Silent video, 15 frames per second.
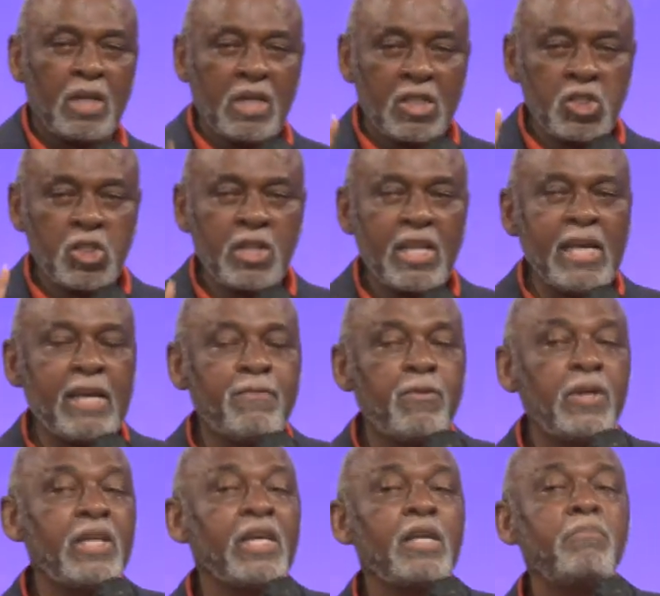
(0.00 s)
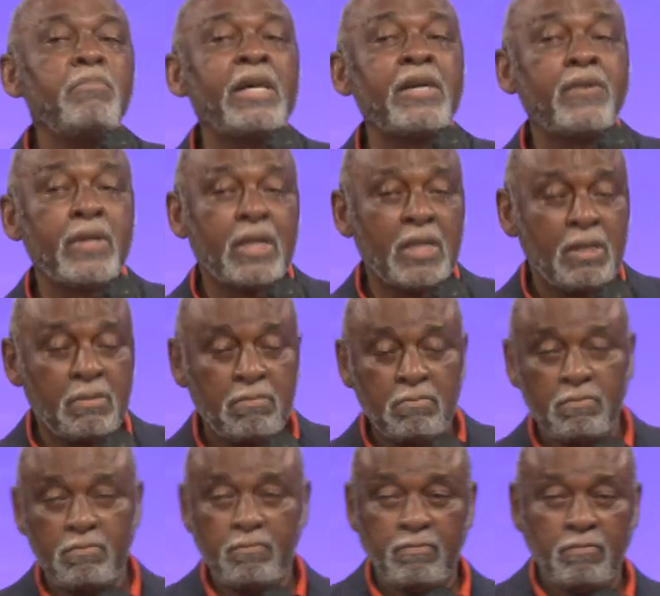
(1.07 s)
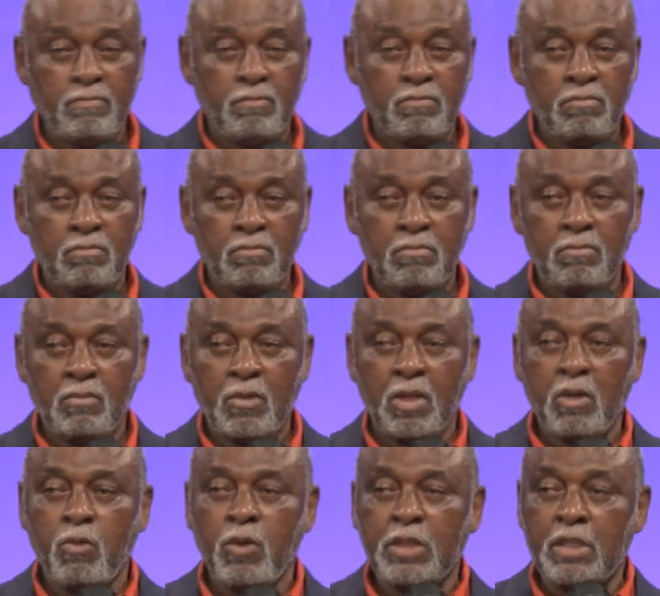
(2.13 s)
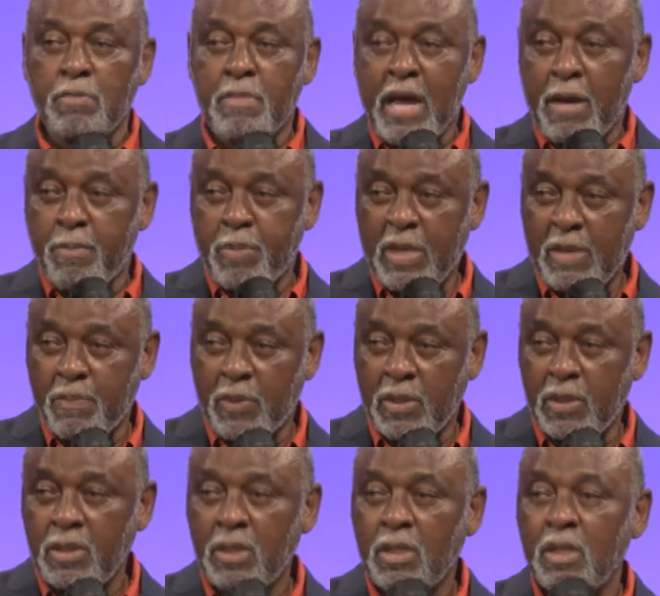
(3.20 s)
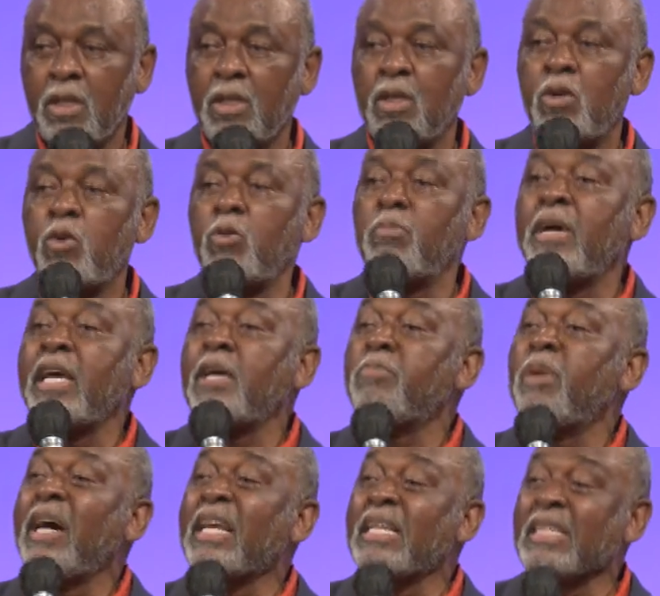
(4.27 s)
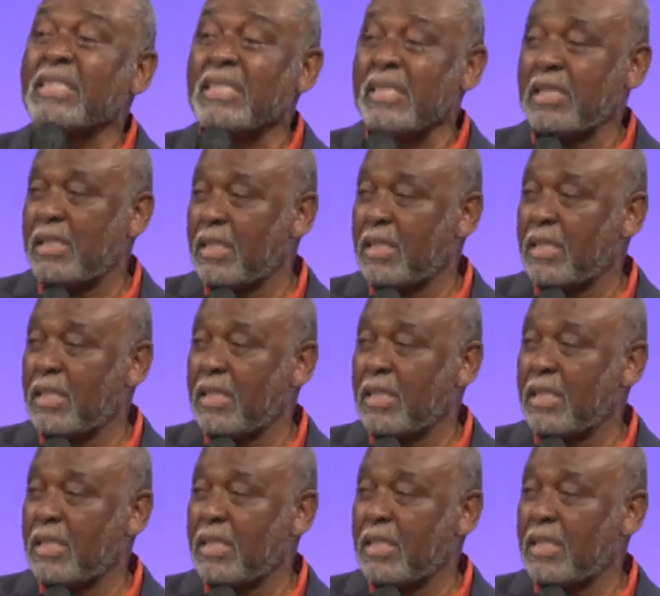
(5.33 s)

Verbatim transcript: Slavery in America was about people who made policy.